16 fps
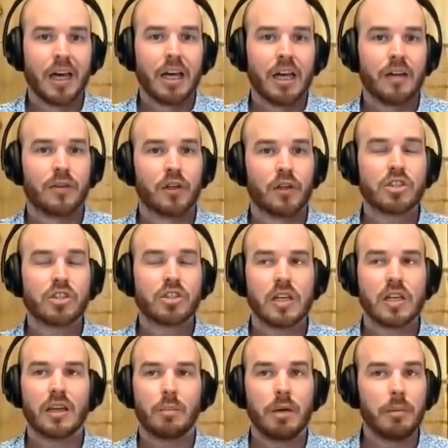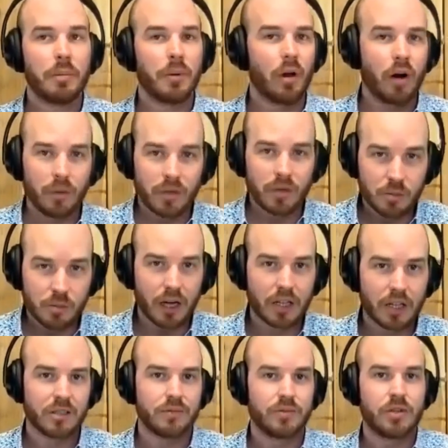If you're seeing that people aren't
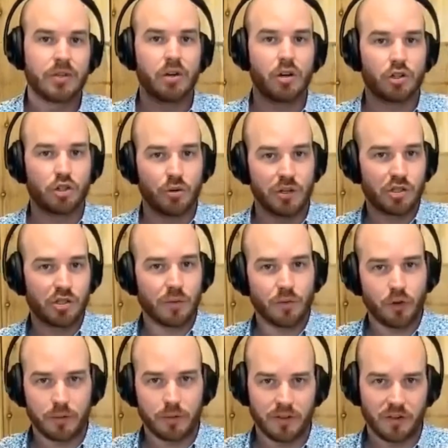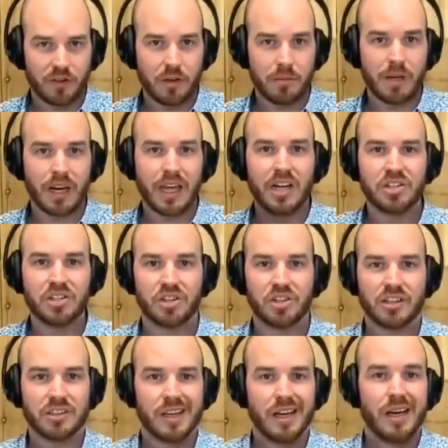responsive to your traditional forms of communication,
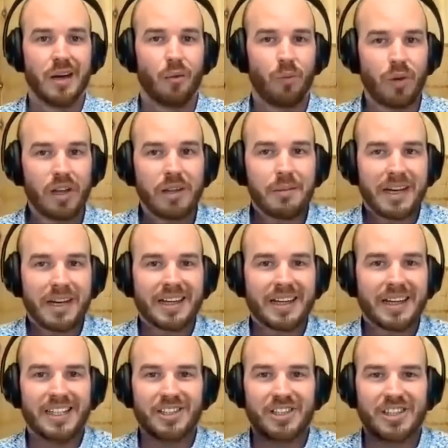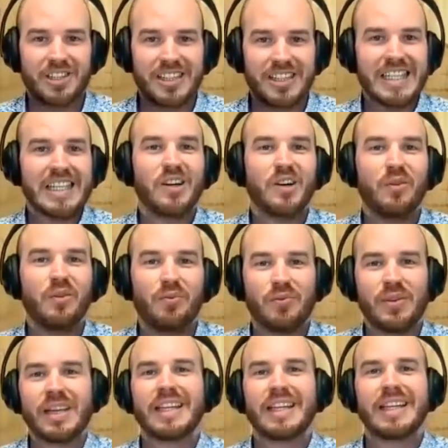it's really because they're still
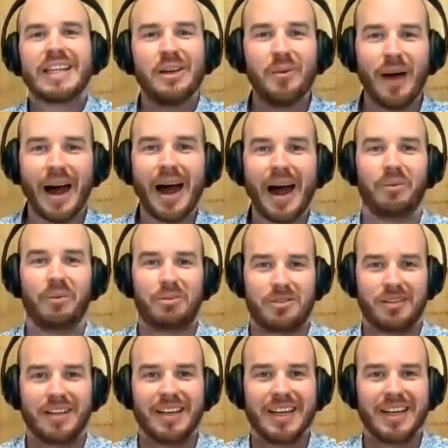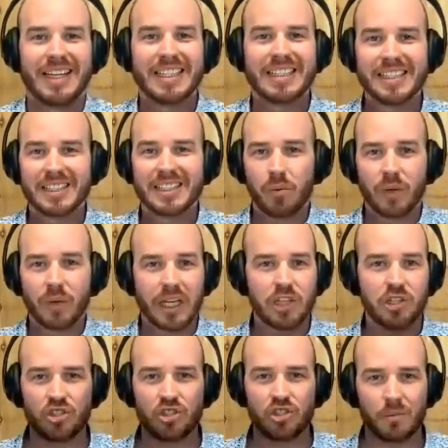feeling you out. This is a
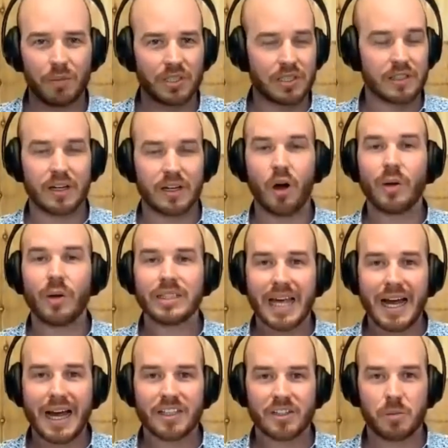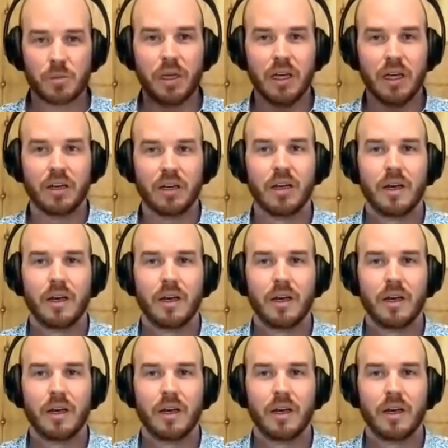relationship business. It always has been.